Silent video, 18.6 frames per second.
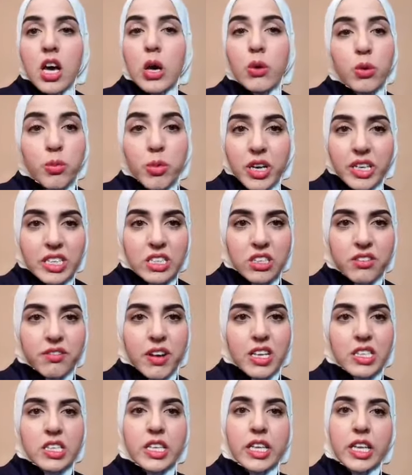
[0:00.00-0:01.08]
Our bodies are
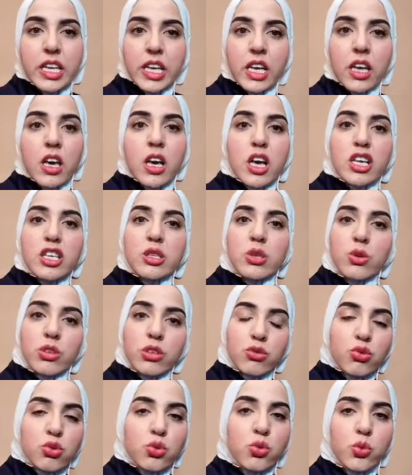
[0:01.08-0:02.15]
fascinating. So
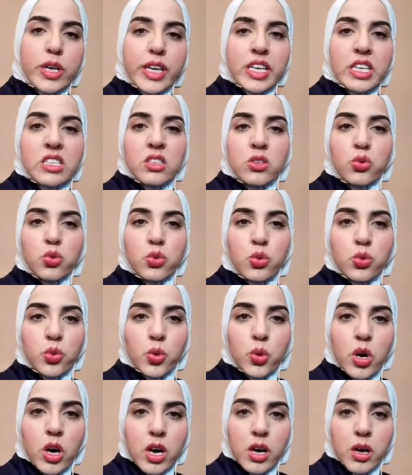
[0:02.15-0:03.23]
the two ways
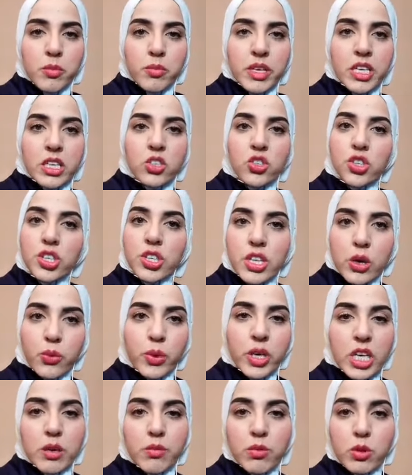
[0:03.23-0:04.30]
to uh, make sure that
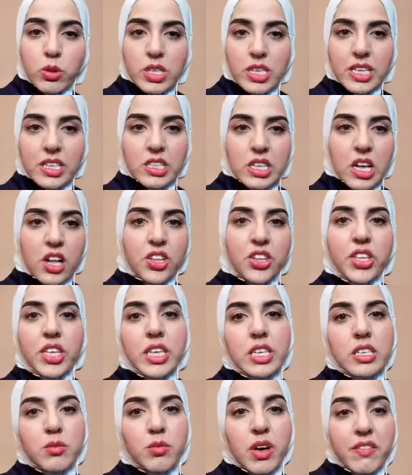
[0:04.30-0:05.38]
we keep those cells
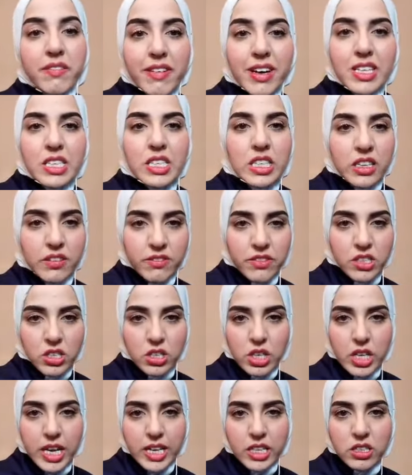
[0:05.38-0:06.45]
healthy is by fasting and
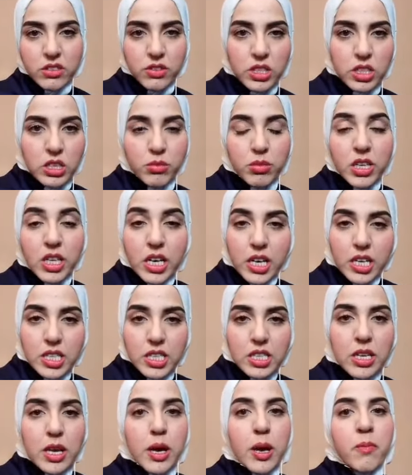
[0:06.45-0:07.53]
physical activity
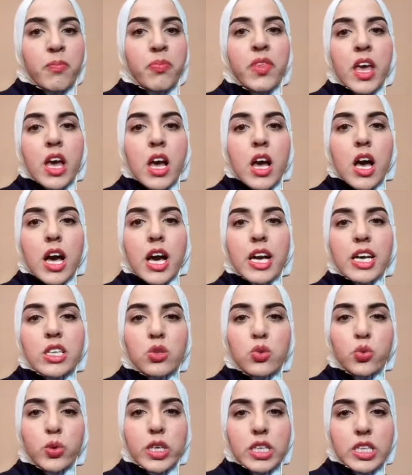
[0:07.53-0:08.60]
because
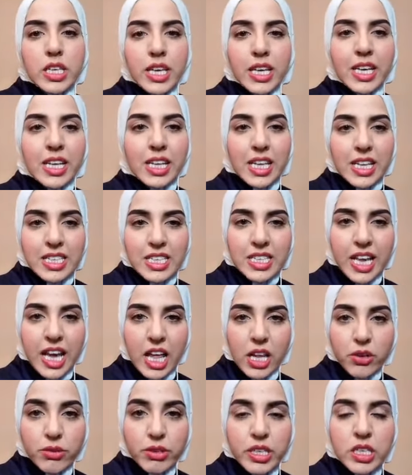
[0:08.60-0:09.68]
as we take less
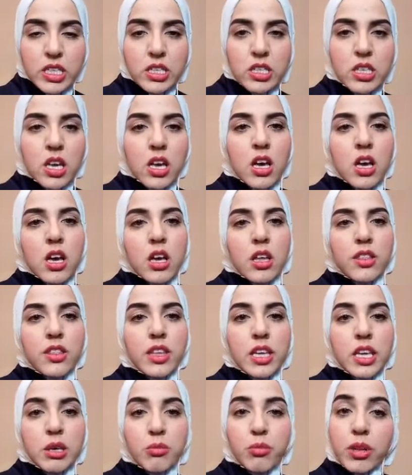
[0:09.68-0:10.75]
calories,
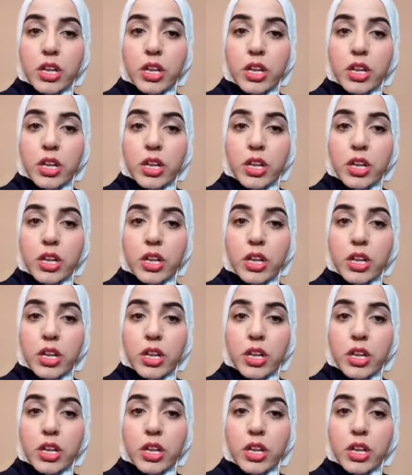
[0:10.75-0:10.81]
the